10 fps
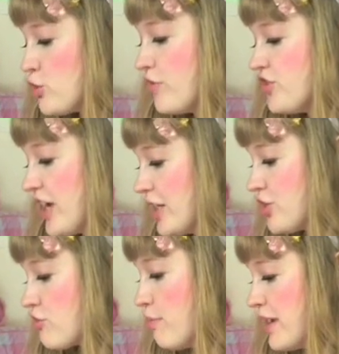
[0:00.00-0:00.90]
You have
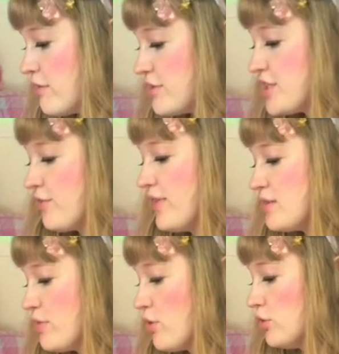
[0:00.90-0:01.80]
changed your appearance to
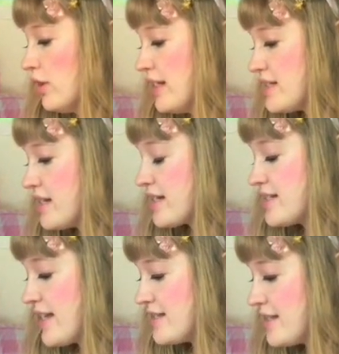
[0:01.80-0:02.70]
fit with your Lolita
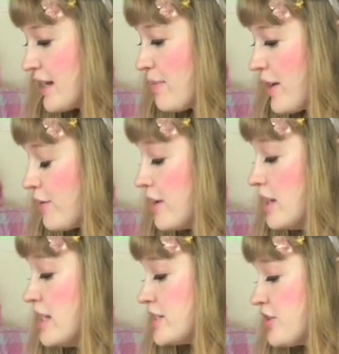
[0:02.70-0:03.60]
aesthetic better,
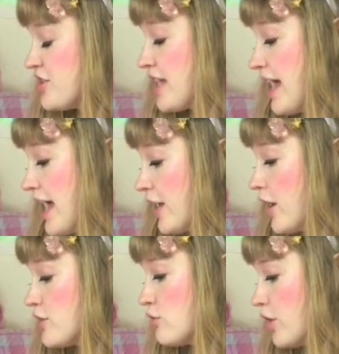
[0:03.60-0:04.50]
such as a
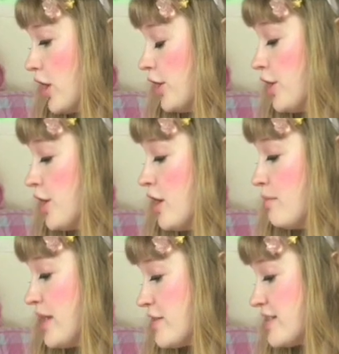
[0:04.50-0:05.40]
haircut or colour,
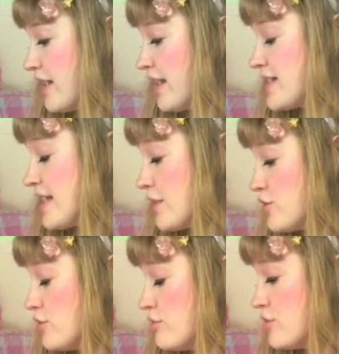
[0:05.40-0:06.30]
piercings,
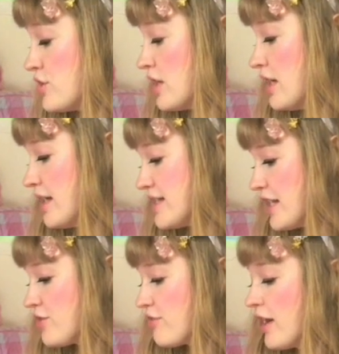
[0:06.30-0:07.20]
tattoos,
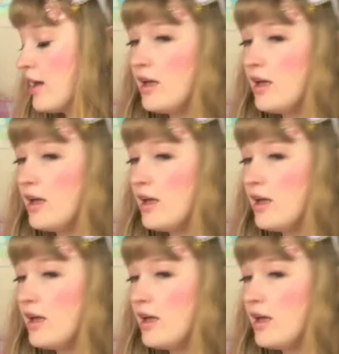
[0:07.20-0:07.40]
etc.